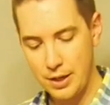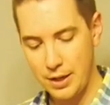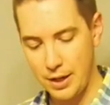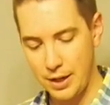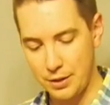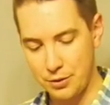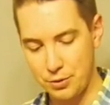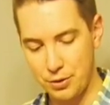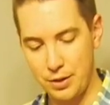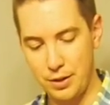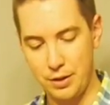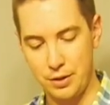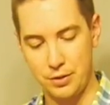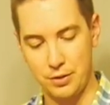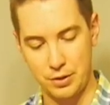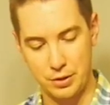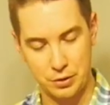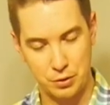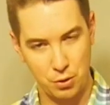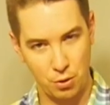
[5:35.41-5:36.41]
uh, so that it is
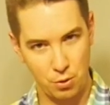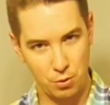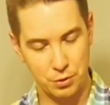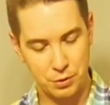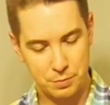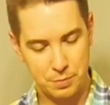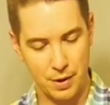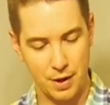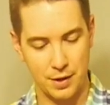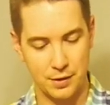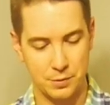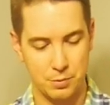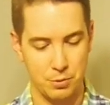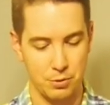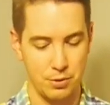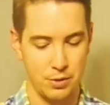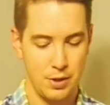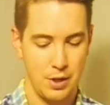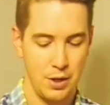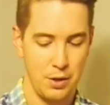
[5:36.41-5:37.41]
as cold as
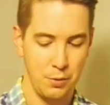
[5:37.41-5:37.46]
possible.